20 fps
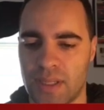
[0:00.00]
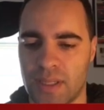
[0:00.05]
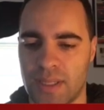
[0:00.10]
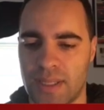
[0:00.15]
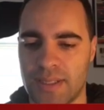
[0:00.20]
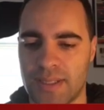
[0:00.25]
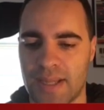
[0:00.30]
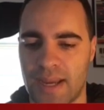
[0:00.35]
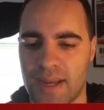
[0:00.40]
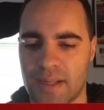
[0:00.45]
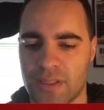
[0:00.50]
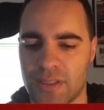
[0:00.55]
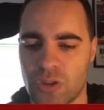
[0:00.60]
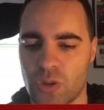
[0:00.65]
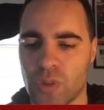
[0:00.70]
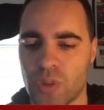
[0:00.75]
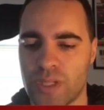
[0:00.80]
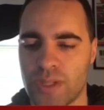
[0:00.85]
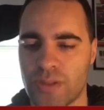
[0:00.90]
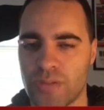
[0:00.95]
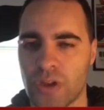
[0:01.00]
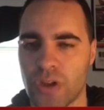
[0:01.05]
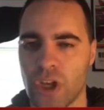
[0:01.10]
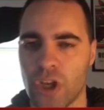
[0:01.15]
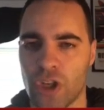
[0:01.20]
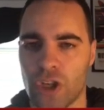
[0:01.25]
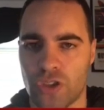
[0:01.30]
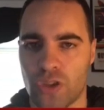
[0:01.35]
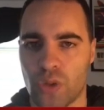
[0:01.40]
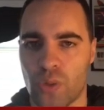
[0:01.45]
key texts, to give
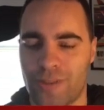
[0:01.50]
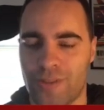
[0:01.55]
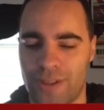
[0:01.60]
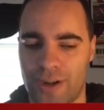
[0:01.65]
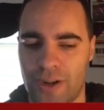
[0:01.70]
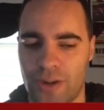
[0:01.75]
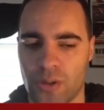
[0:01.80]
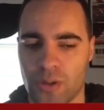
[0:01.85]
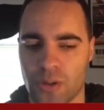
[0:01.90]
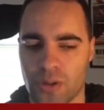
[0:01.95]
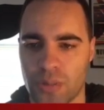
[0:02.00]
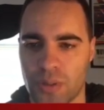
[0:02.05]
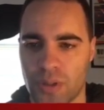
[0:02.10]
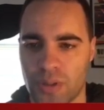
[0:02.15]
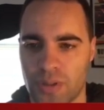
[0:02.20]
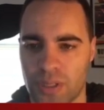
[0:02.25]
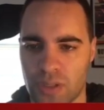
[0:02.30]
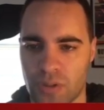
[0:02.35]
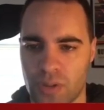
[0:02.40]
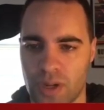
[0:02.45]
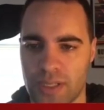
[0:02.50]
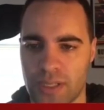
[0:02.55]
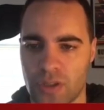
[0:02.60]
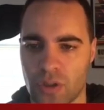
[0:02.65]
Soulflayer those abilities, right?